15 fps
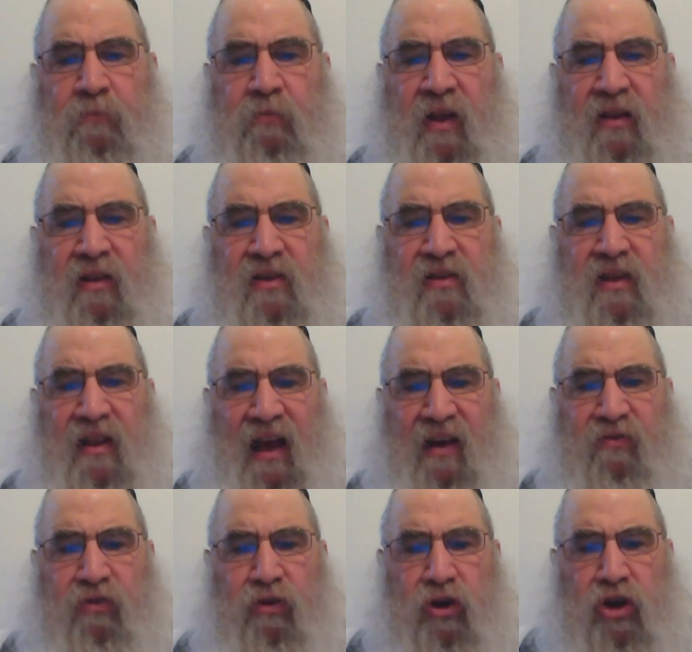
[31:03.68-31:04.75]
and there's a
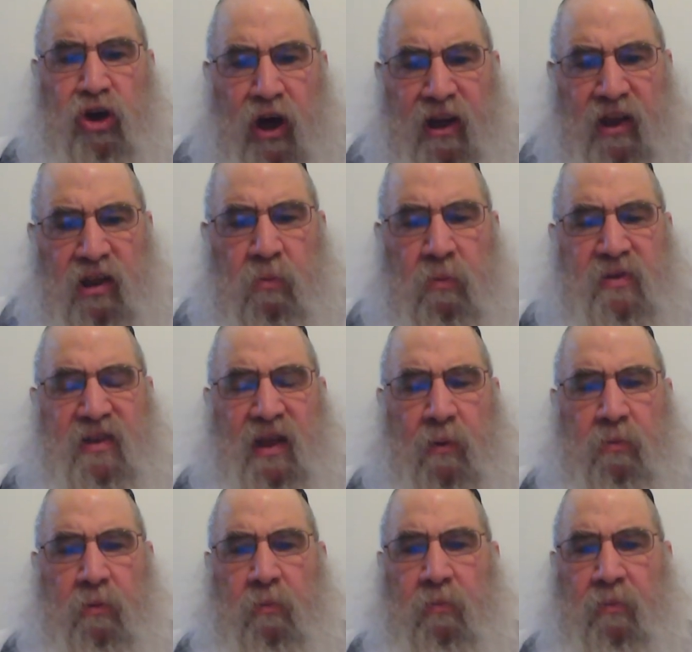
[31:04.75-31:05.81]
lav for a Kohen to be Mestam
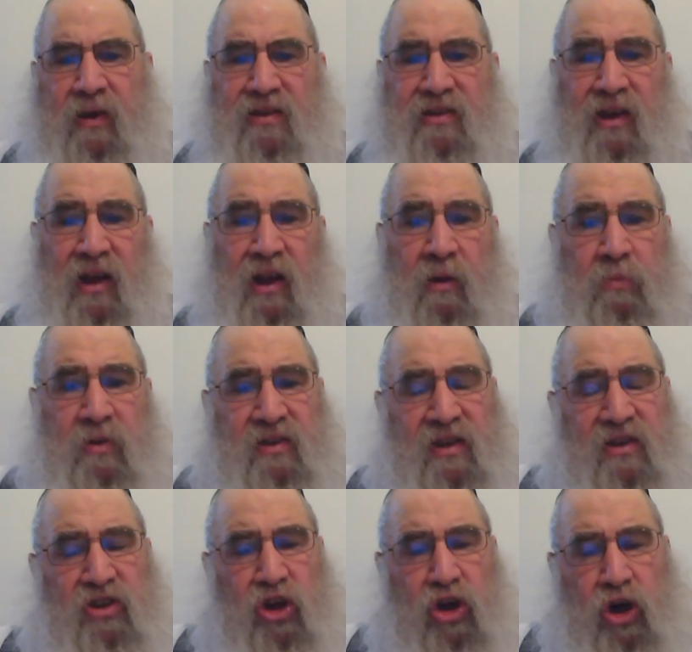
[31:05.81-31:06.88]
B'Bemes. But
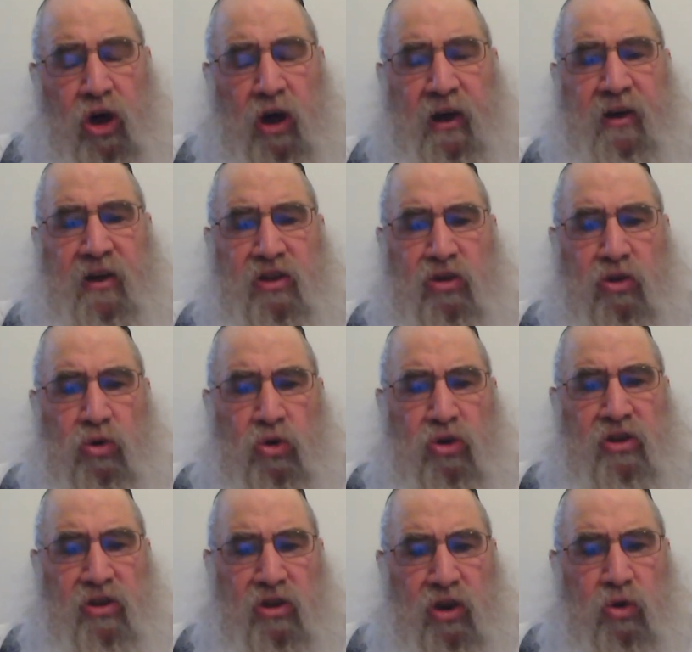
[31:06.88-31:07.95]
since a Kohen, his
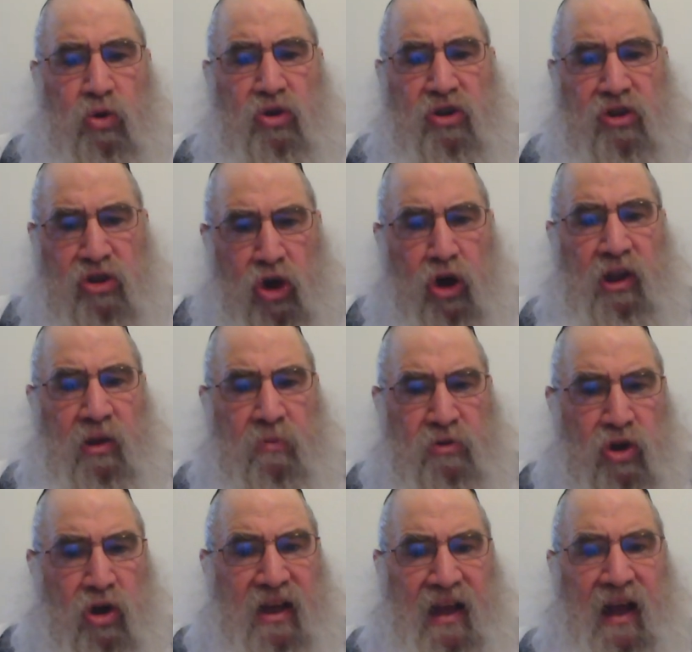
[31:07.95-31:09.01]
Gdusha is a Gdusha's Oilem,
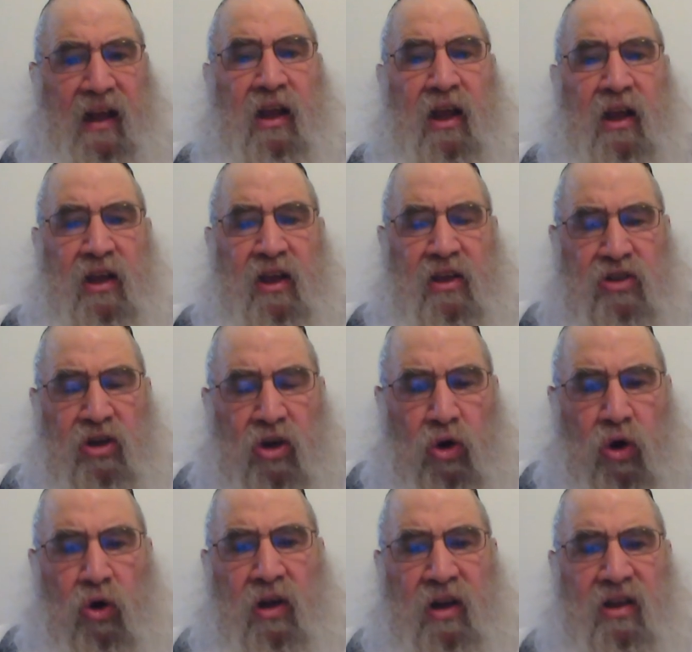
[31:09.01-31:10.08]
so
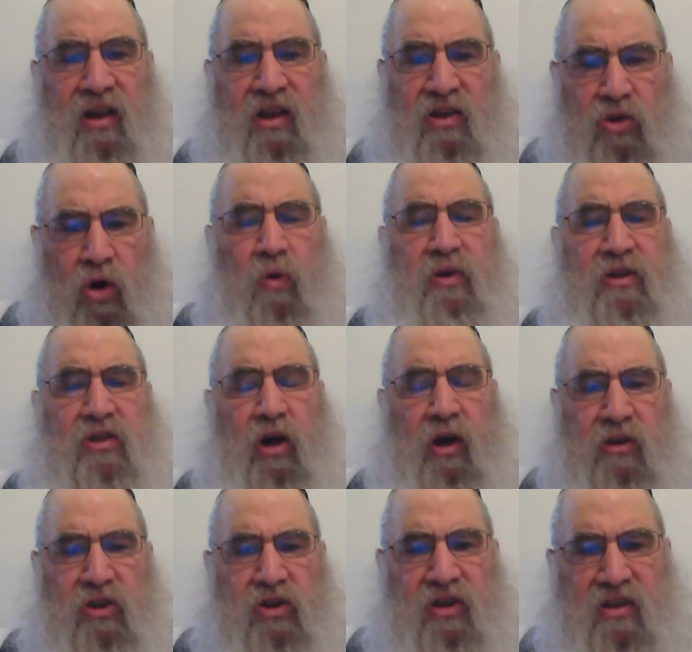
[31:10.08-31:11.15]
is always
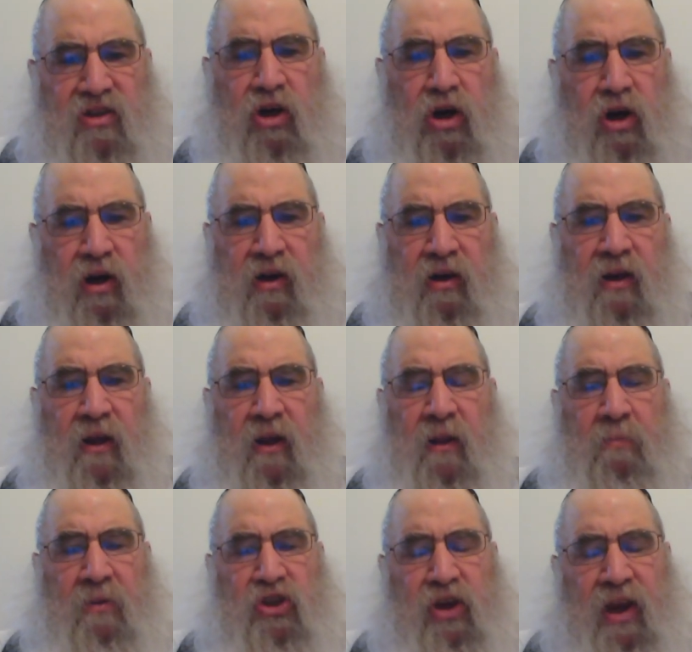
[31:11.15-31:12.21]
Kaddish as a Kohen.
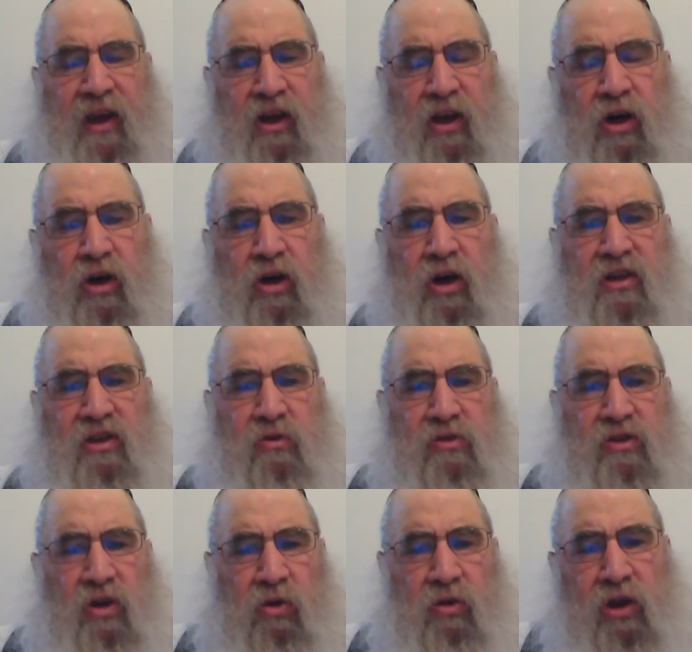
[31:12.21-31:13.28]
Mashenkin and Nozer
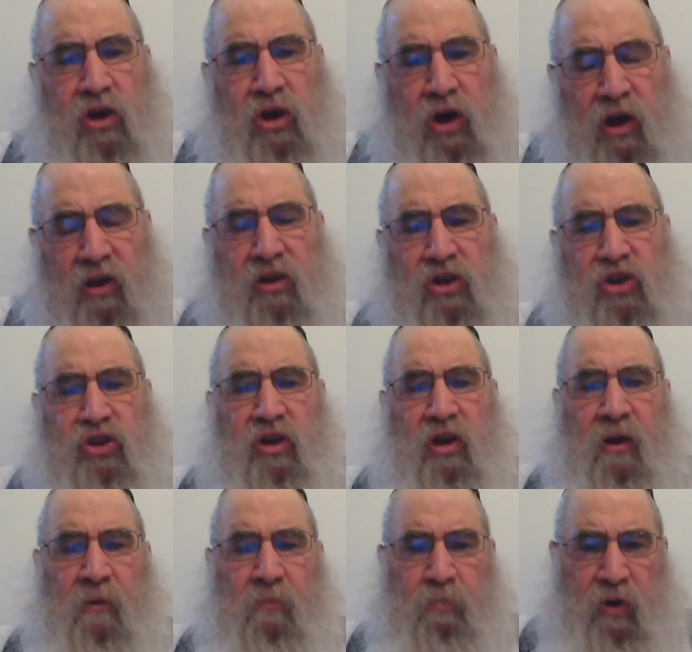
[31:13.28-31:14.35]
is only Kaddish
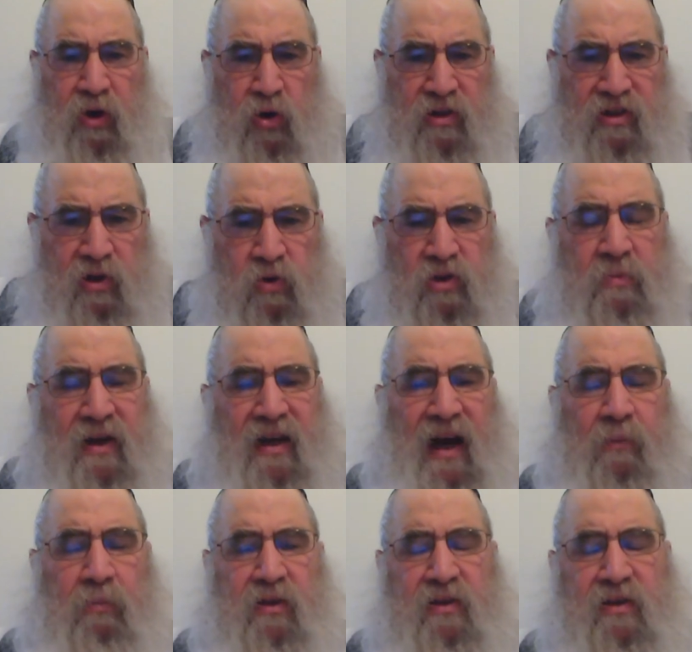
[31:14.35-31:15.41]
because he was
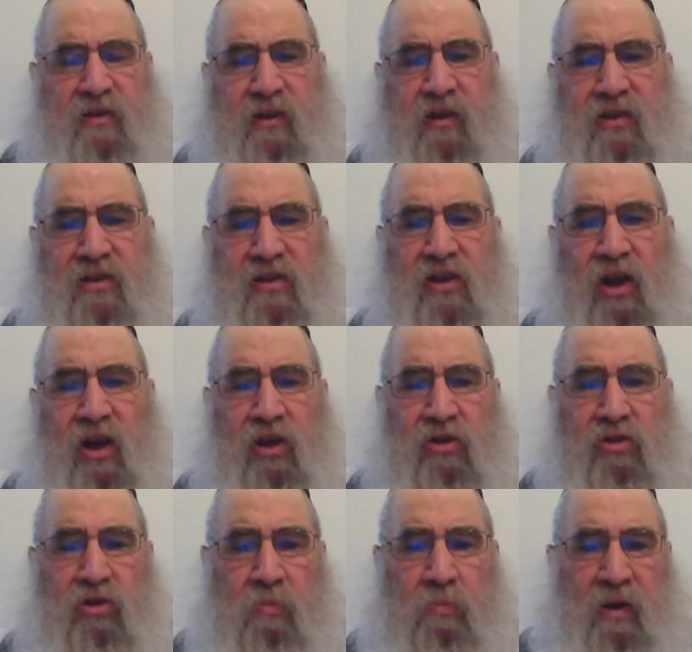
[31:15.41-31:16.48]
Mekabal Naziris,
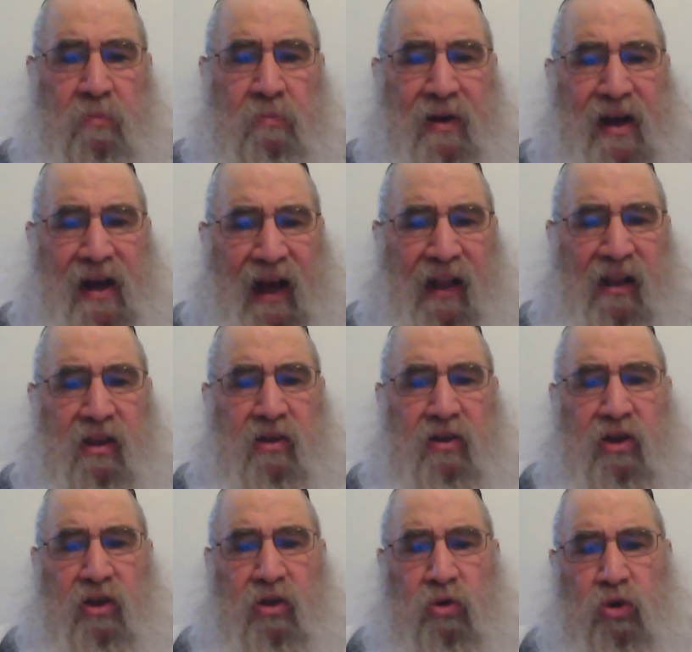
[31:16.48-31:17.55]
so being Mechal,
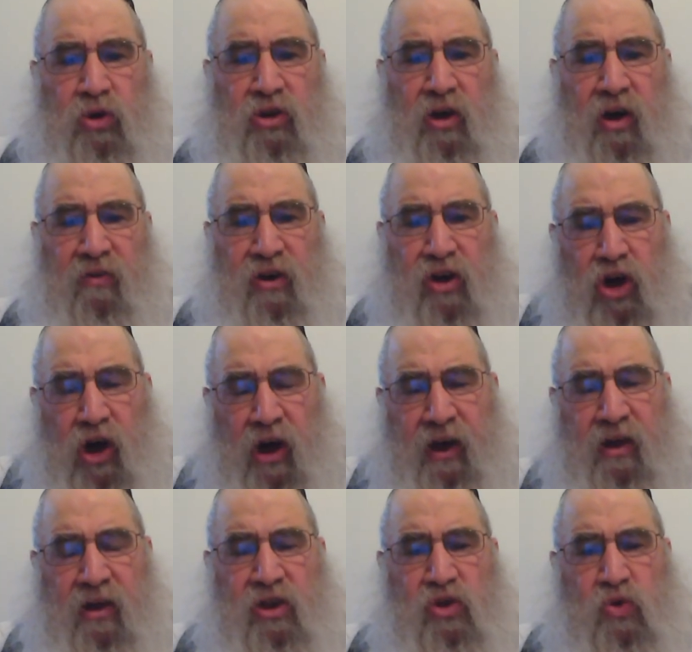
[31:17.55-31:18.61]
the Gdusha of a
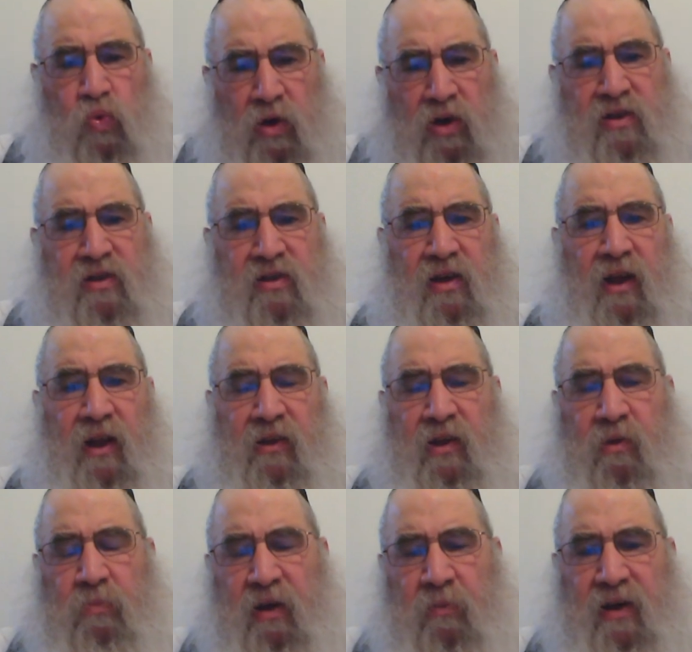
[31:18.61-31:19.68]
Kohen, is worse
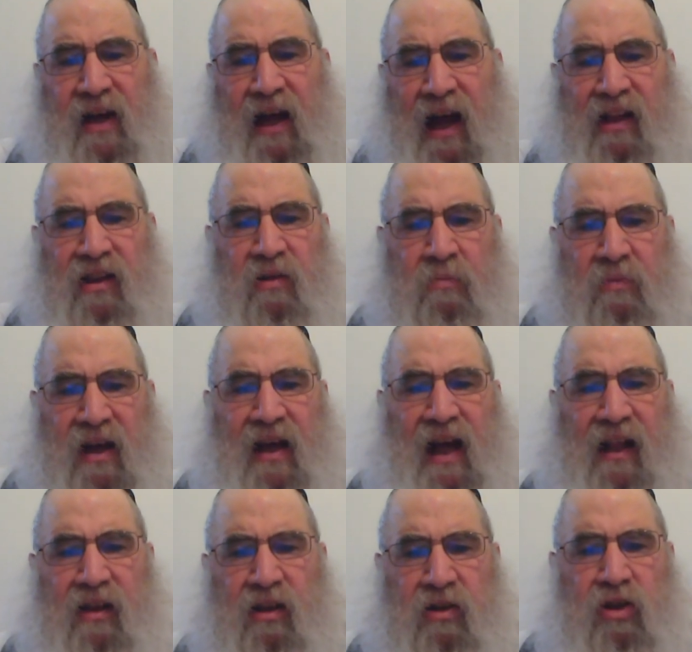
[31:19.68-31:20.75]
than being Mechal,
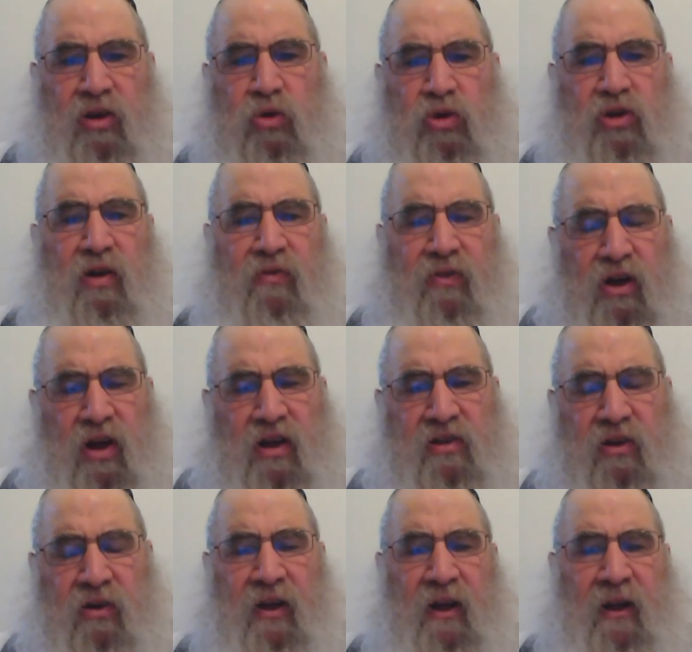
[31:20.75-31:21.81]
the Gdusha of a
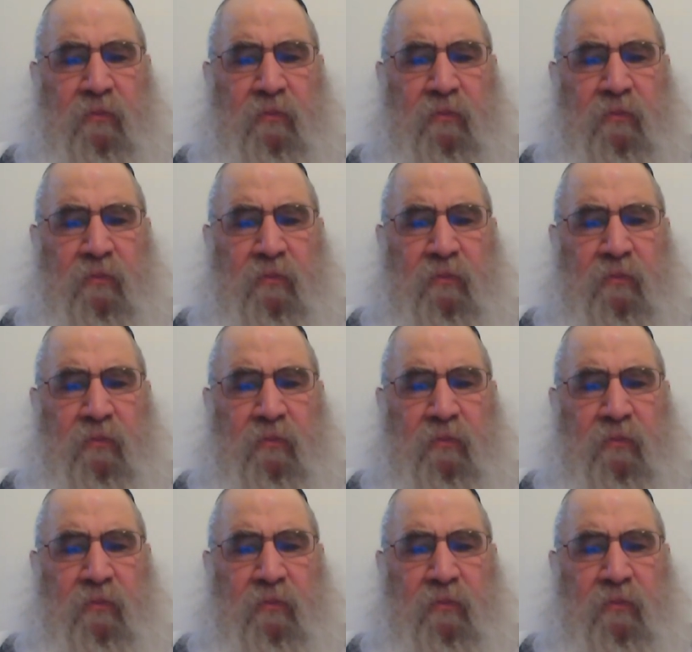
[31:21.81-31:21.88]
Nozer.